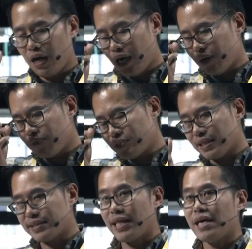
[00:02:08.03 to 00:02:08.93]
Um,
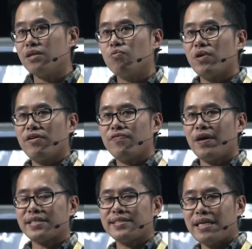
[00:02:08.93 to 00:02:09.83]
since then, we've
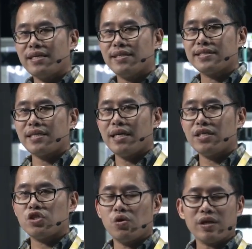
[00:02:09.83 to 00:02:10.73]
extended this study
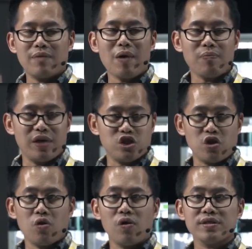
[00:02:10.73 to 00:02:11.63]
to look at population
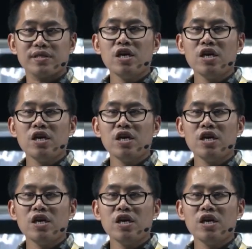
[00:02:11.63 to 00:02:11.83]
cohorts.